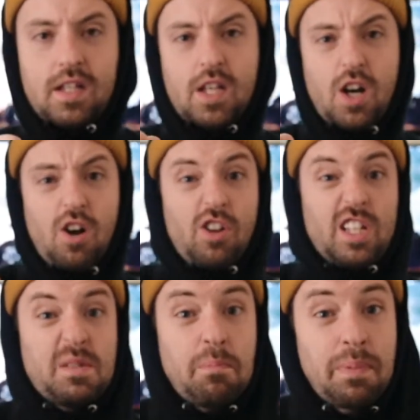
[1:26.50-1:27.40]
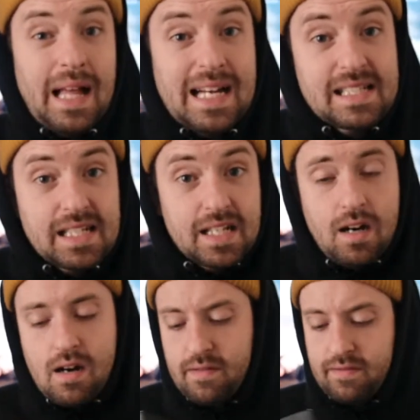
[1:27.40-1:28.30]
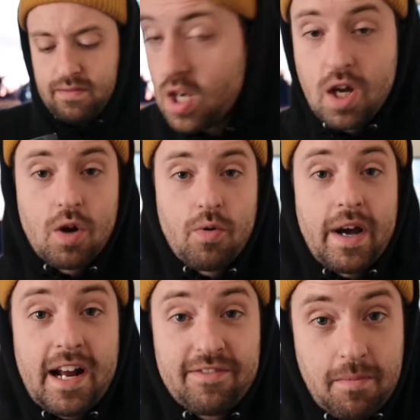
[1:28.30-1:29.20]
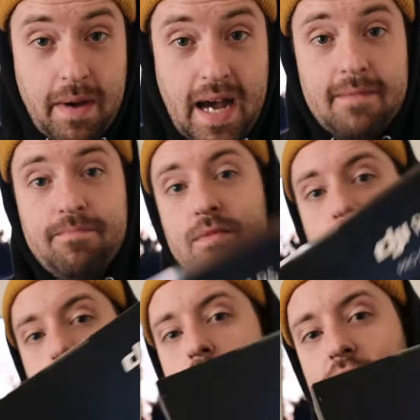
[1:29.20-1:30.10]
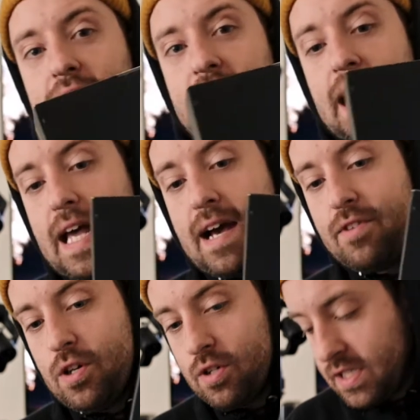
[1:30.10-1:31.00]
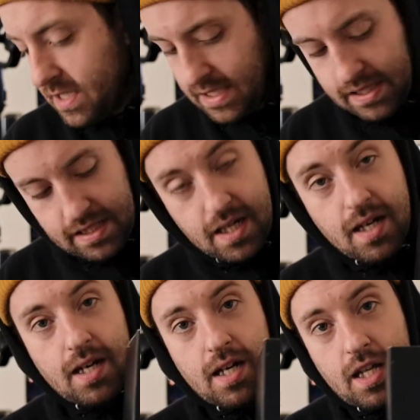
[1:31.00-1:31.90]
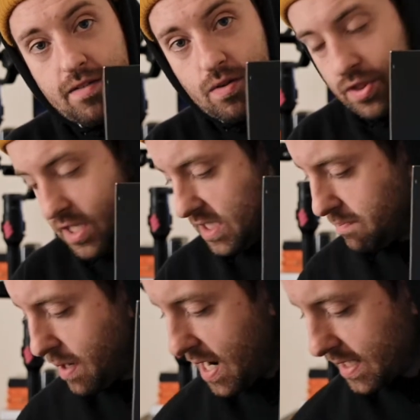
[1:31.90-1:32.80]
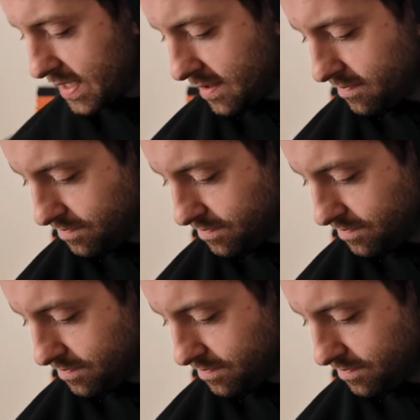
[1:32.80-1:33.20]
Get all this plastic off. Right off the bat, one thing that I have noticed is even with this box,